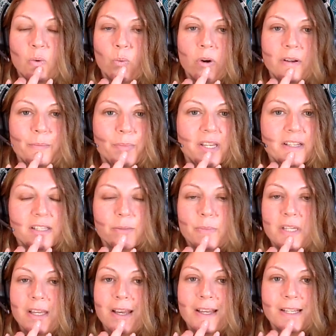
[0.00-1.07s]
What makes
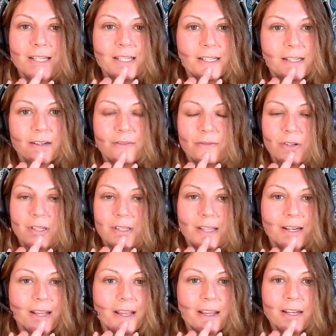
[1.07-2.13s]
me any different
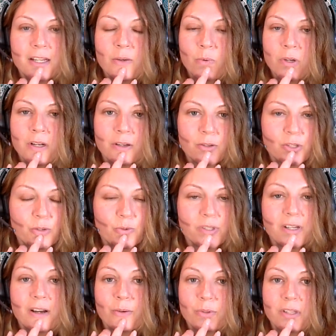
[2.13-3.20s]
than anyone else
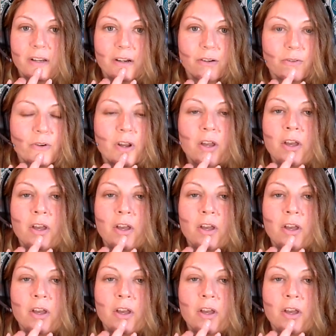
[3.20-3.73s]
who's out there